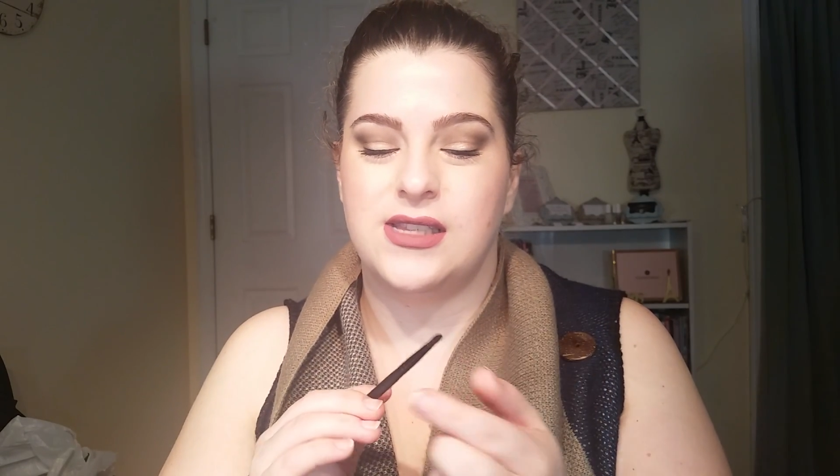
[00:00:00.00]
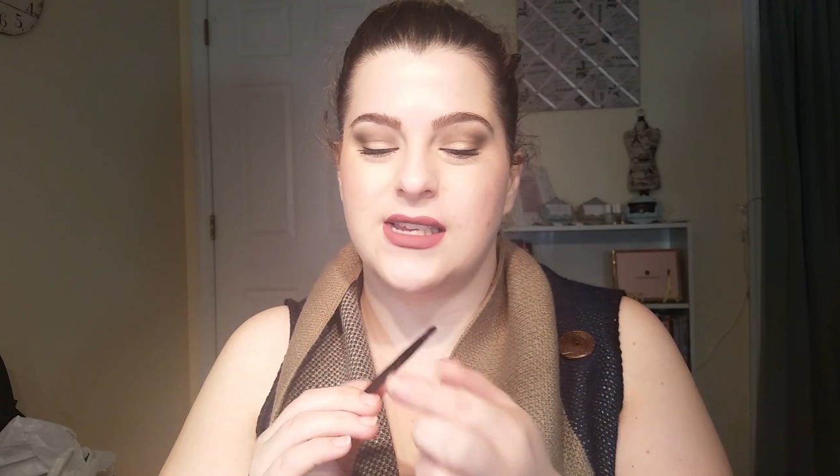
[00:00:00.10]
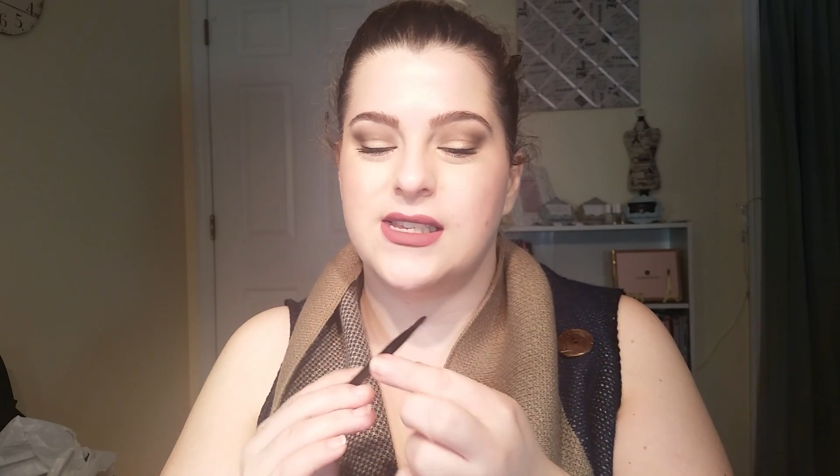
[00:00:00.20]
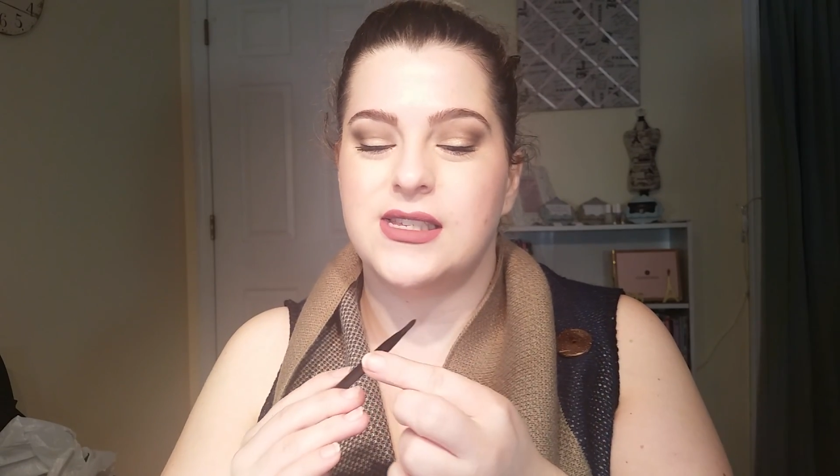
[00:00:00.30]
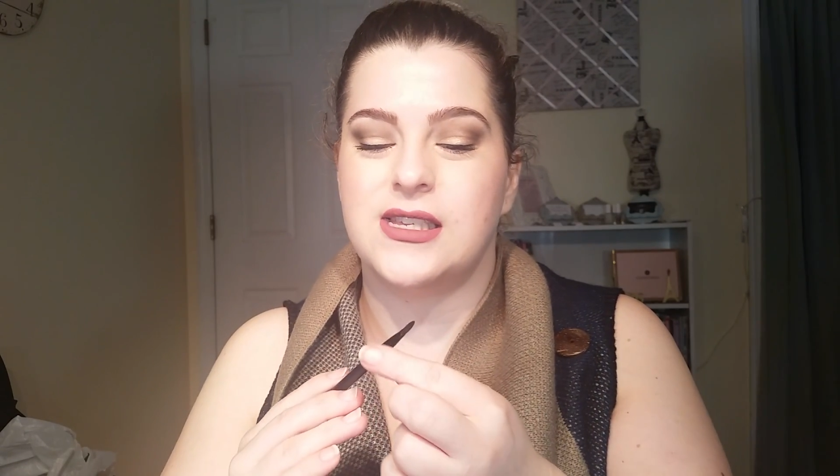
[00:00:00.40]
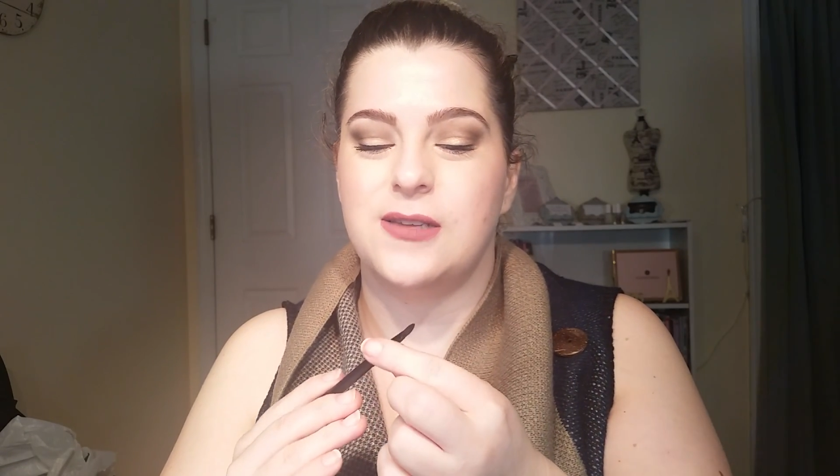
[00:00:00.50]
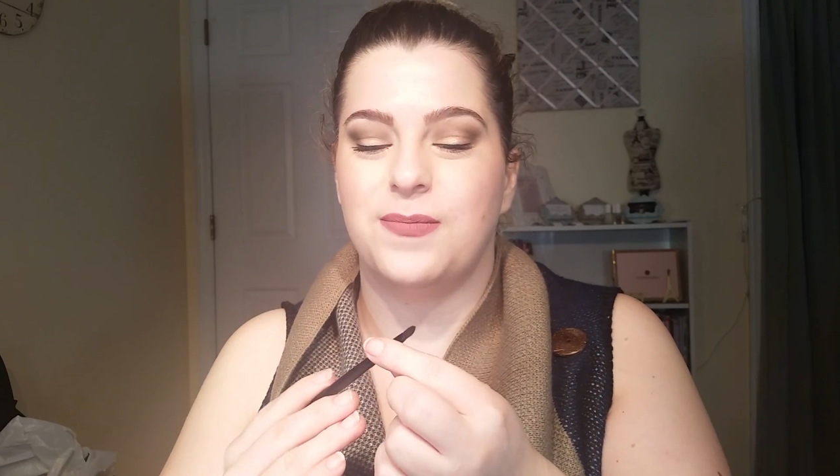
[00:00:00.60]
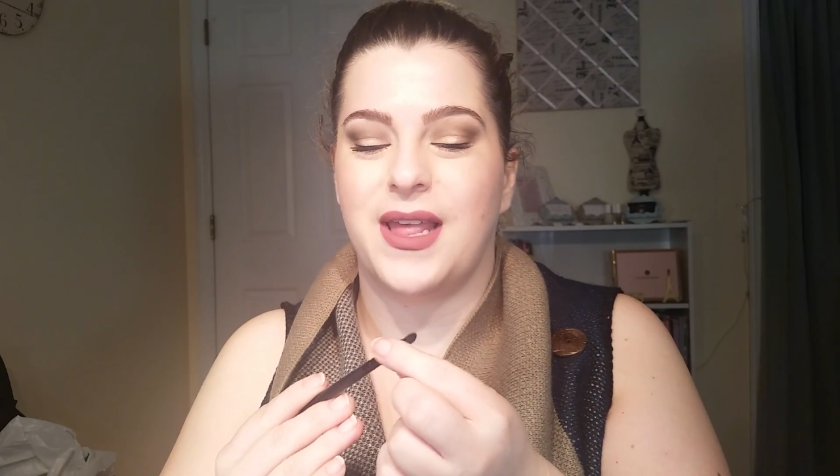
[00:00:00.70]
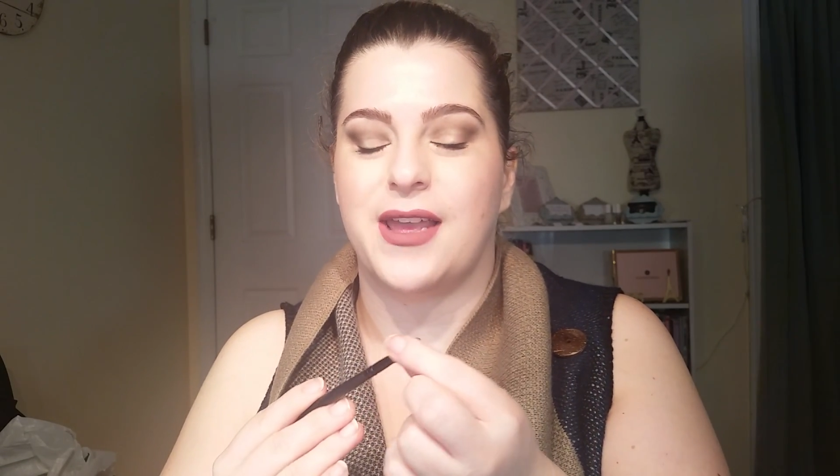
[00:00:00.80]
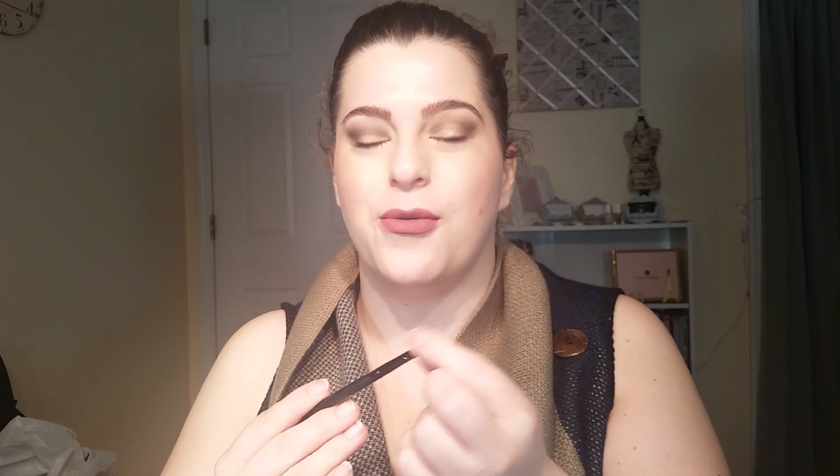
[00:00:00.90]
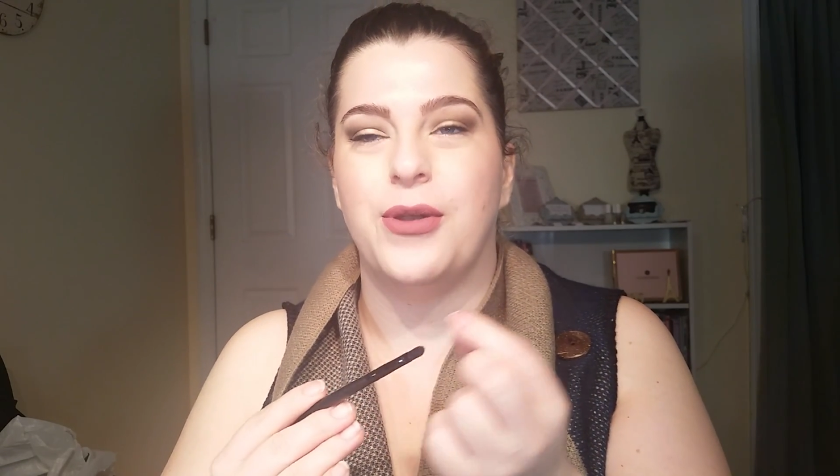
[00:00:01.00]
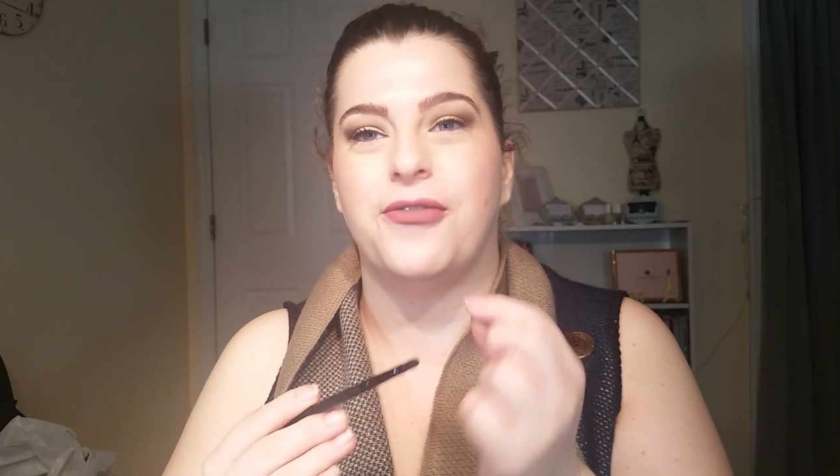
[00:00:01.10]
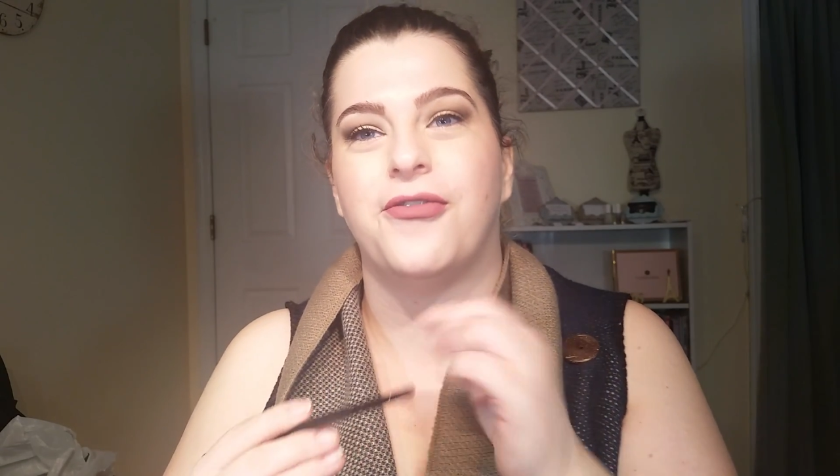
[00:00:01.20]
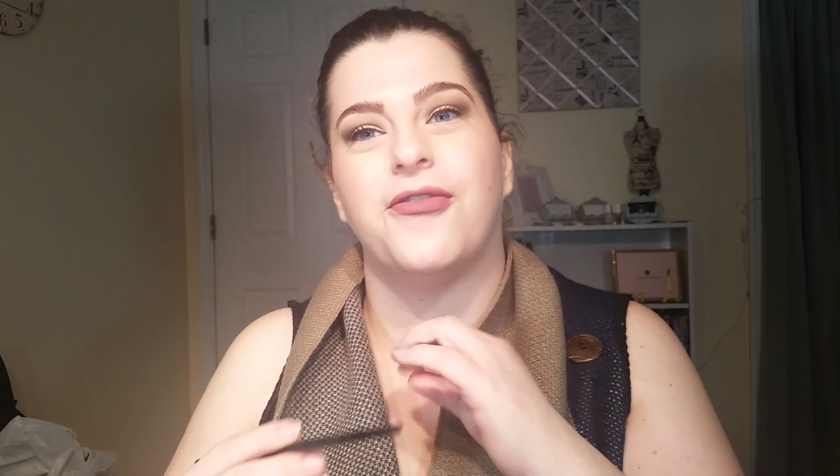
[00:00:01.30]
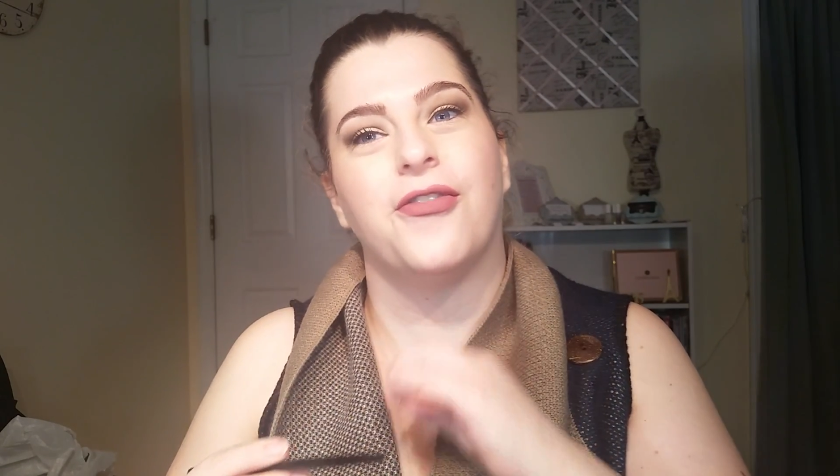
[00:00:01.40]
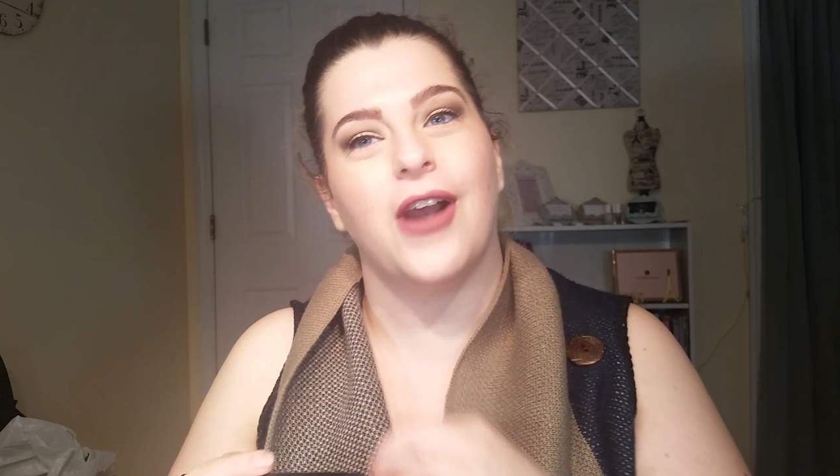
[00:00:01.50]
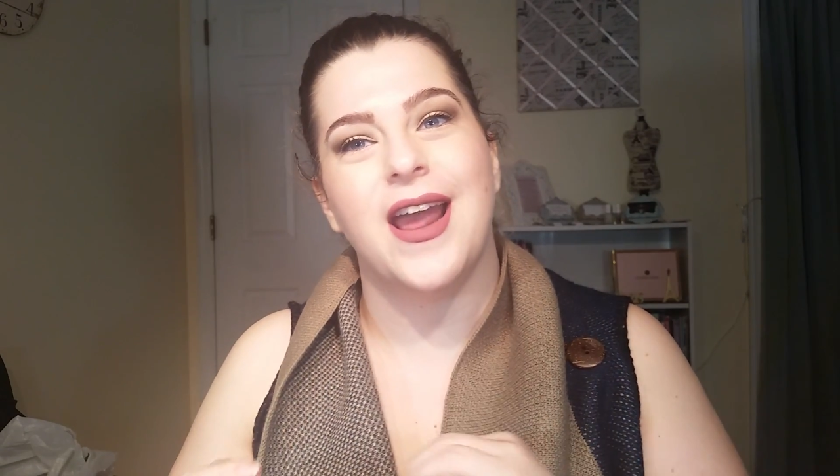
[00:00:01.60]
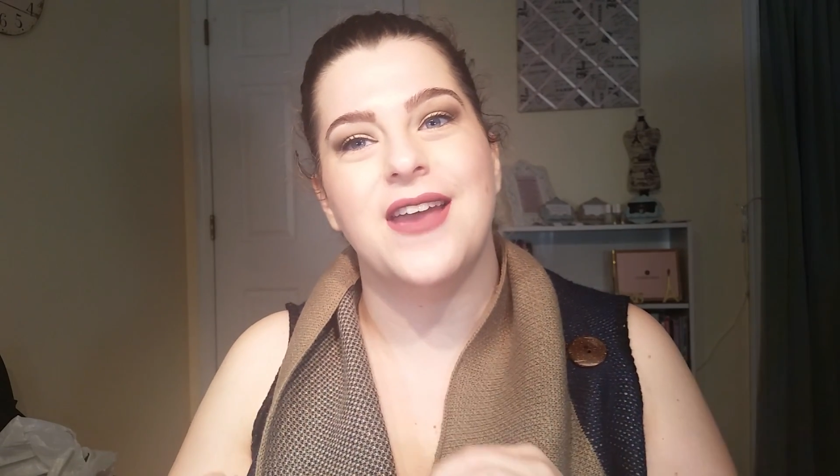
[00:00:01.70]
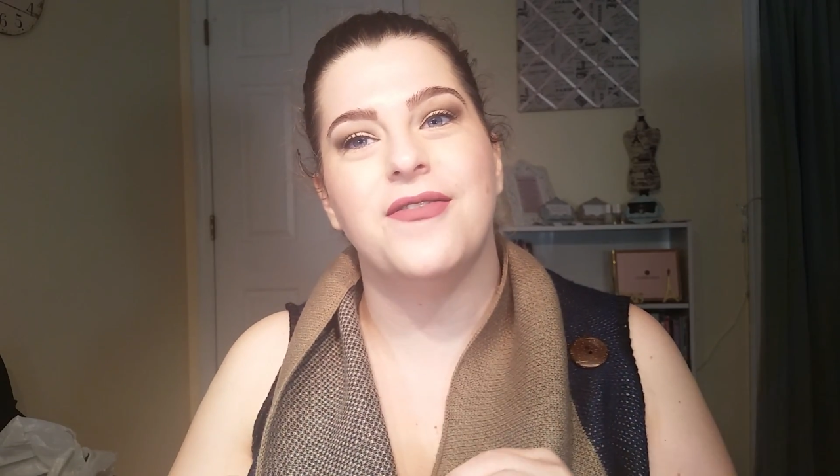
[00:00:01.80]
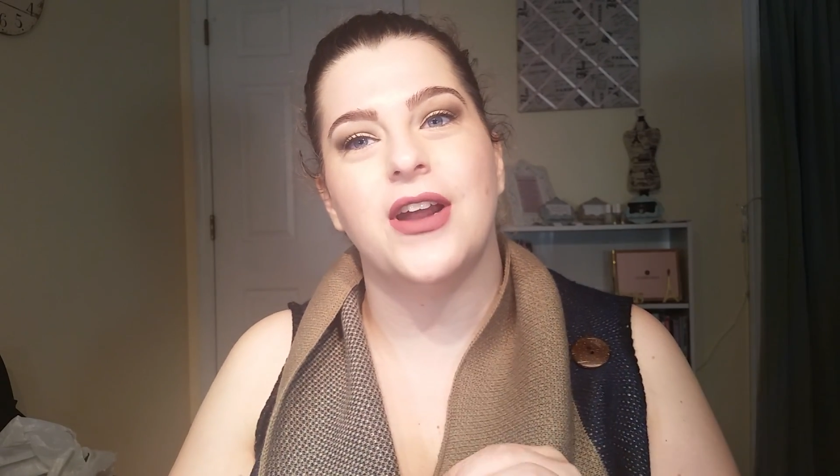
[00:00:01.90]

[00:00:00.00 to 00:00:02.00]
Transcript: doesn't seem like it would fray